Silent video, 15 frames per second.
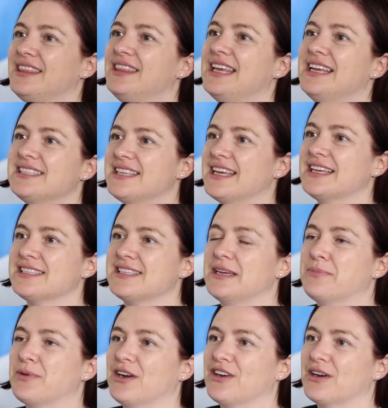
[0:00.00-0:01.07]
The
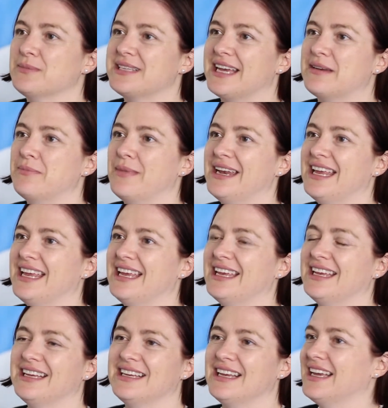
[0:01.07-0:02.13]
CRC program's had many
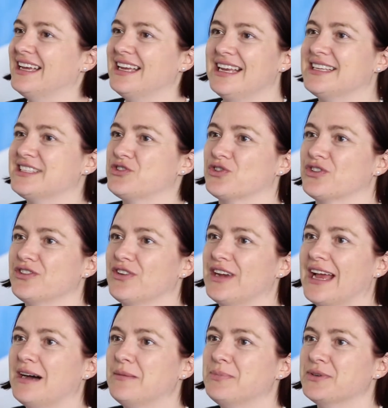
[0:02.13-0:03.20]
extraordinary
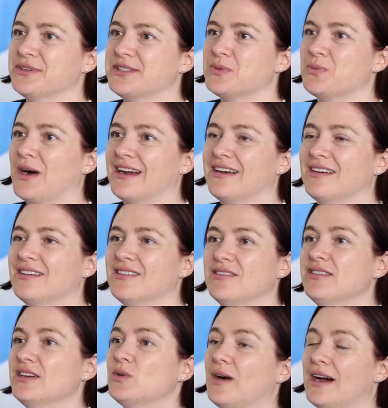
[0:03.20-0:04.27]
outputs. One
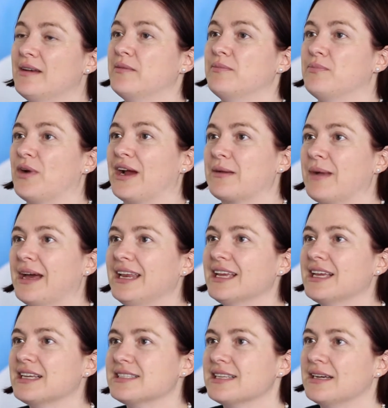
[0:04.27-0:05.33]
quite pragmatic
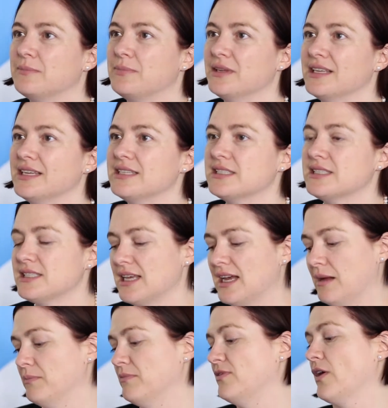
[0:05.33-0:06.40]
example
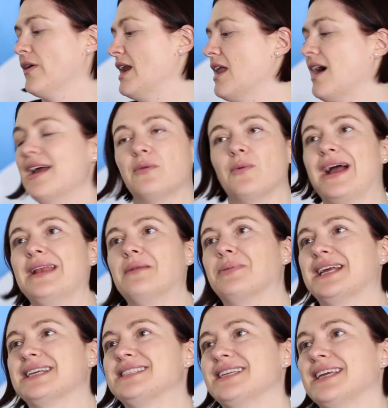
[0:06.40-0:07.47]
is very lightweight
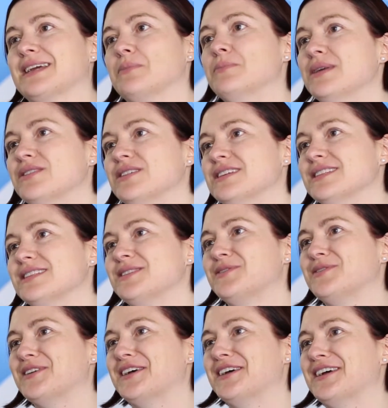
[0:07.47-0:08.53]
plastic mirrors
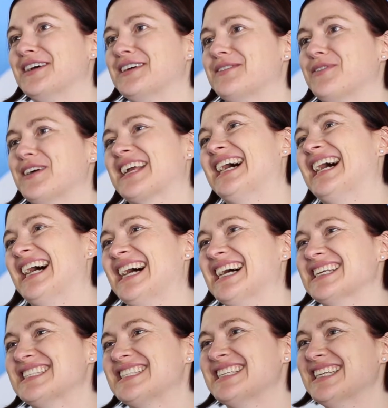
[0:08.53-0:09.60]
for
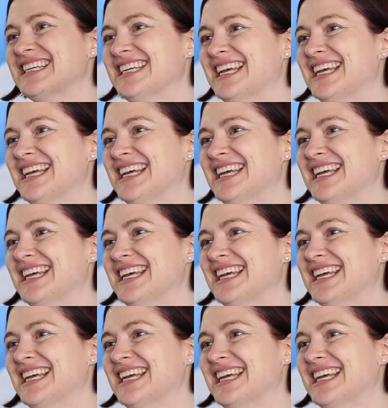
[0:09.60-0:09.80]
cars